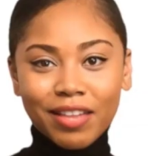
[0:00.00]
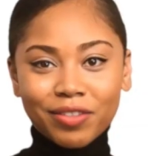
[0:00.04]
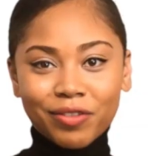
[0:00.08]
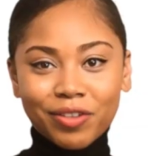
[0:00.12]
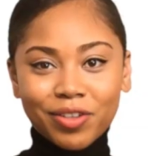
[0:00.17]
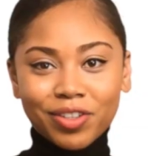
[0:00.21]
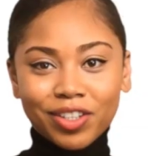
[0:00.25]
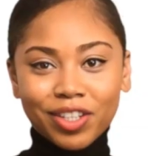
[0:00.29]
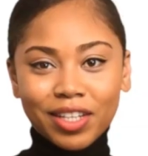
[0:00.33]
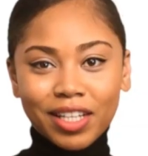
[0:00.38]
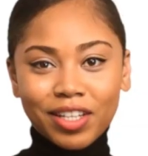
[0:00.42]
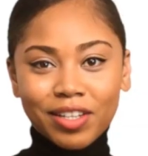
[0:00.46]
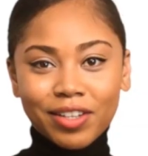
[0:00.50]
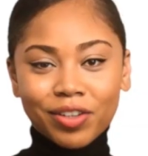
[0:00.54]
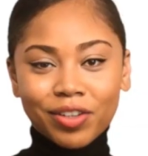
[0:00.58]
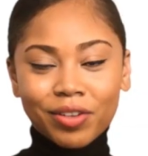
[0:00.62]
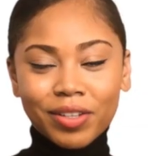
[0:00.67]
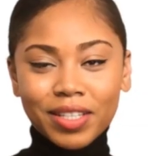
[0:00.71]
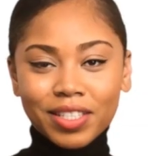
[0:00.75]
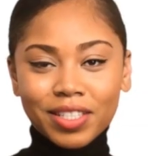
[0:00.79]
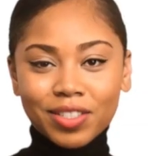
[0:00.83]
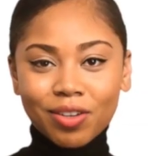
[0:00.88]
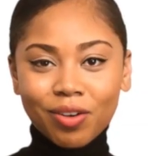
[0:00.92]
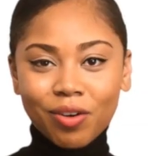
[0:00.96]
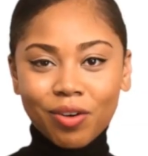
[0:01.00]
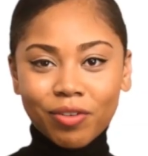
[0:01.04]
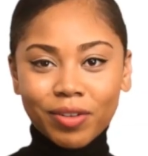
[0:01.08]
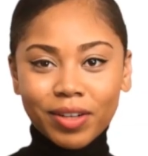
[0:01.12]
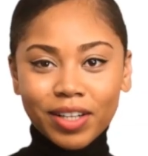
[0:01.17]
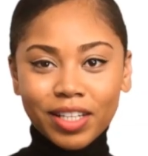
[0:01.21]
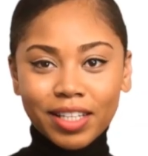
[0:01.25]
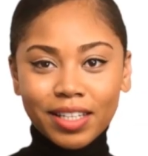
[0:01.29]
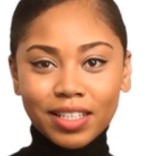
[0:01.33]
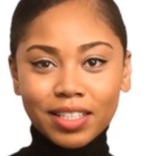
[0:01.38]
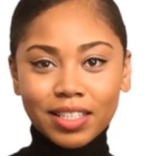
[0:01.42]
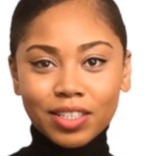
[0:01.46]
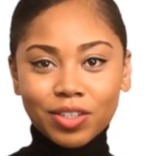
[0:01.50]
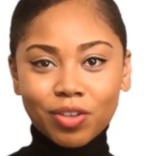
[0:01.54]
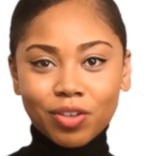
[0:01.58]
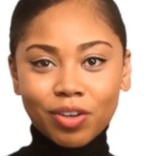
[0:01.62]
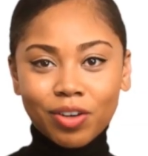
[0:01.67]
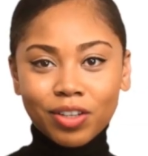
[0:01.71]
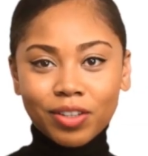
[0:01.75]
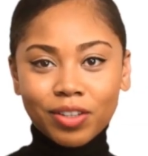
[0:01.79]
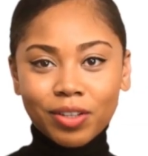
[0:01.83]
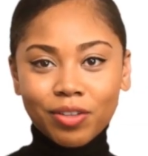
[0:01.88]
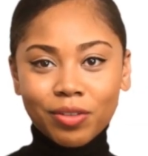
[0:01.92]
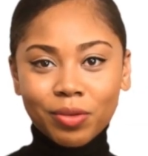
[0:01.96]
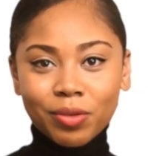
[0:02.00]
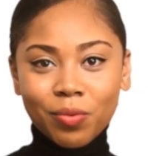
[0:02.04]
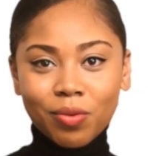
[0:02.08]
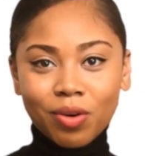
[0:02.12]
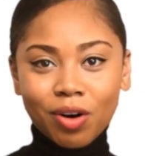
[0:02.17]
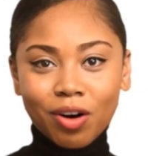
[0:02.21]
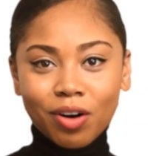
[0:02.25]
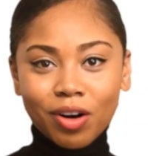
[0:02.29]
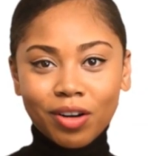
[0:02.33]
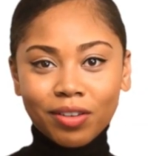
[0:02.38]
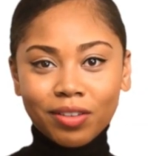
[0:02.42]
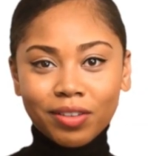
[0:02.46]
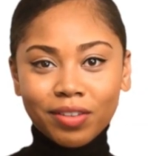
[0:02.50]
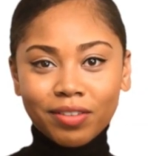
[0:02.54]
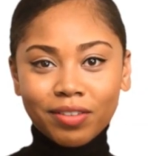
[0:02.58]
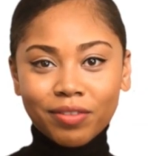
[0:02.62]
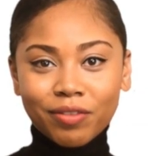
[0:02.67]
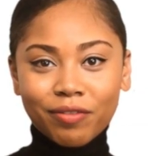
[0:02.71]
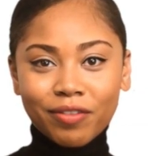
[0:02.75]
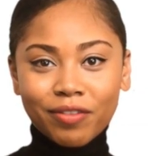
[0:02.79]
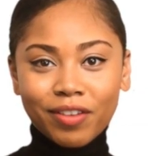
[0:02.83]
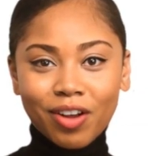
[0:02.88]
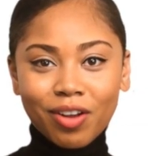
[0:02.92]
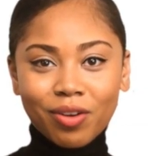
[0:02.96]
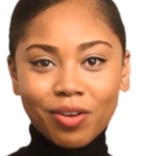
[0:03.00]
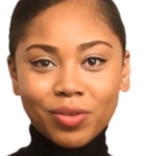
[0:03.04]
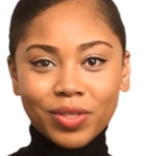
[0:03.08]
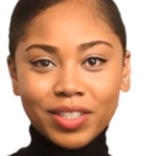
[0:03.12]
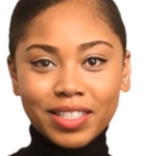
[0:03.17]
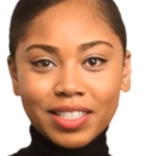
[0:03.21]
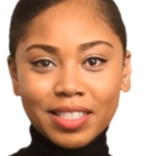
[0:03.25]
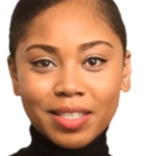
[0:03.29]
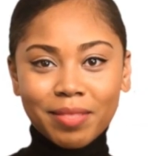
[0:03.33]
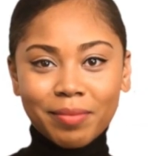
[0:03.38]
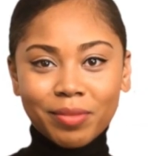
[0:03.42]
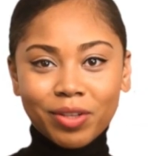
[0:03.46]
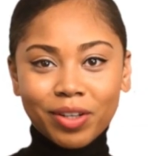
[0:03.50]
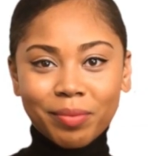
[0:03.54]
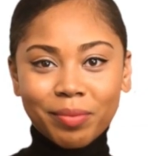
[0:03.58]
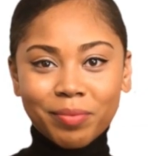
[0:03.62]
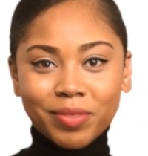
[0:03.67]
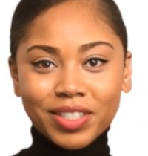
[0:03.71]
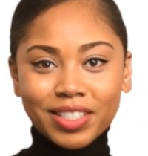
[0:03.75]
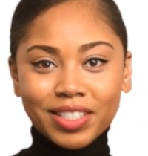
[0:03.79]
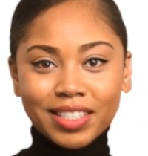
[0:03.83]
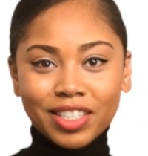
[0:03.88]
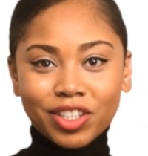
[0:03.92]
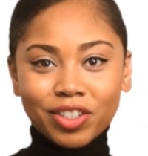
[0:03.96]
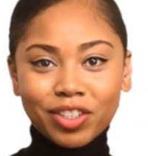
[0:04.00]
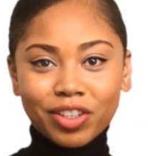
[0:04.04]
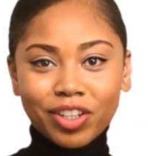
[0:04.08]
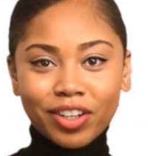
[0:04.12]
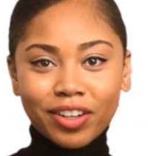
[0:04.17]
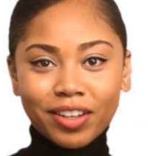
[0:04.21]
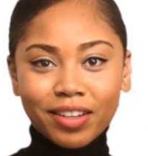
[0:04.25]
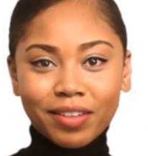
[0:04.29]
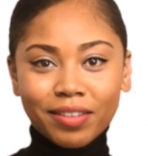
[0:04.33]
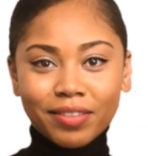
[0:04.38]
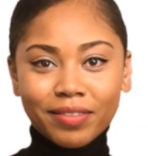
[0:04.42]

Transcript: your heater is already installed on the wall, follow a similar procedure.